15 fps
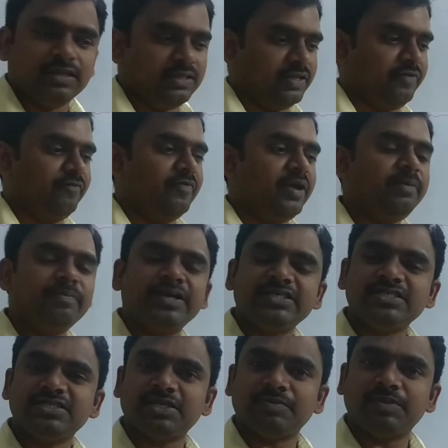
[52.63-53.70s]
the
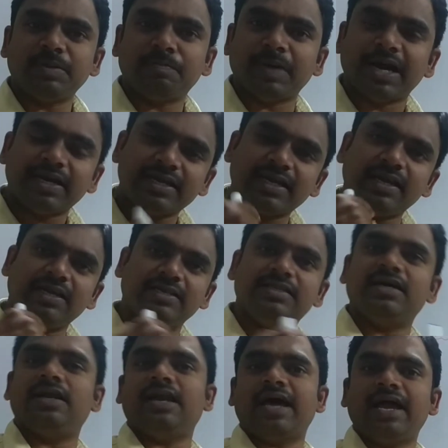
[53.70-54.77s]
vibrations of the particle in
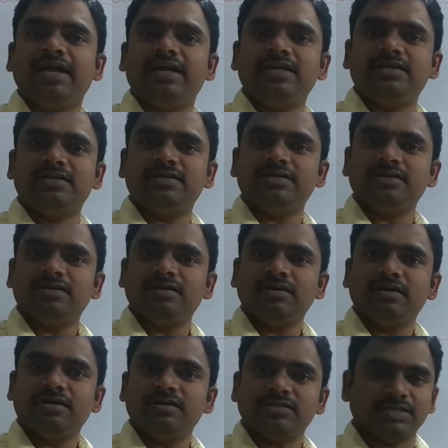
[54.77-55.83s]
the light,
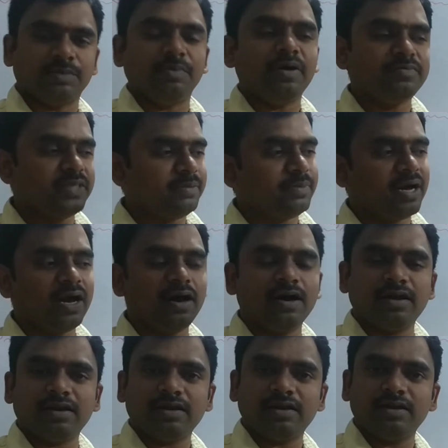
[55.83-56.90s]
some of them
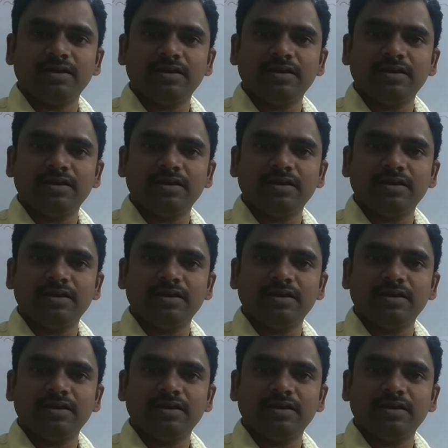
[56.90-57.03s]
are